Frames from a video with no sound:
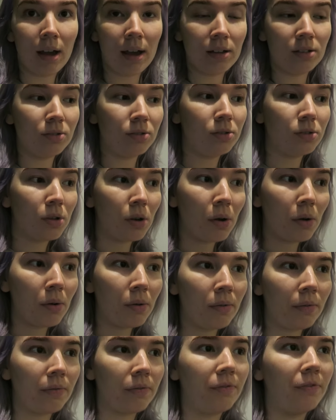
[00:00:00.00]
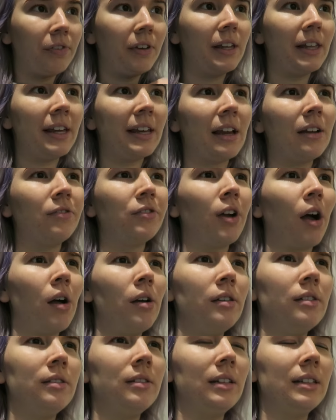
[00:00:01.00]
i don't feel like i've
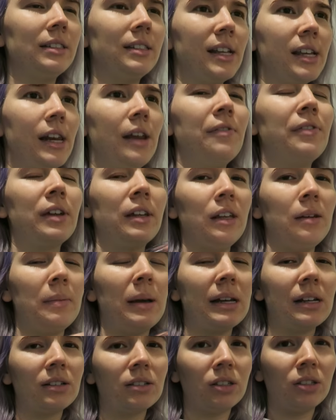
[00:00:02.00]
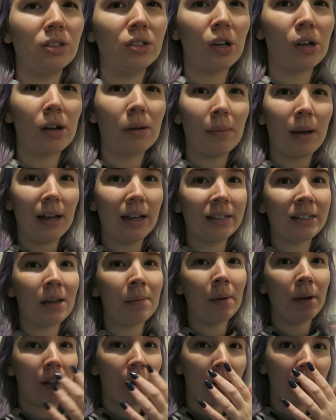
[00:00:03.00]
gotten significantly better since starting my
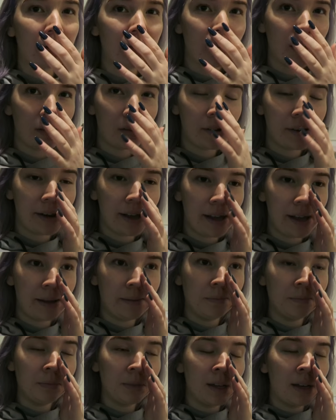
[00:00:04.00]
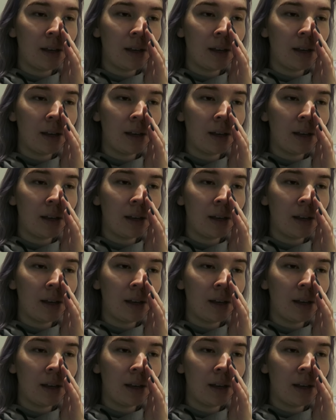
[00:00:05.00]
antibiotic the other day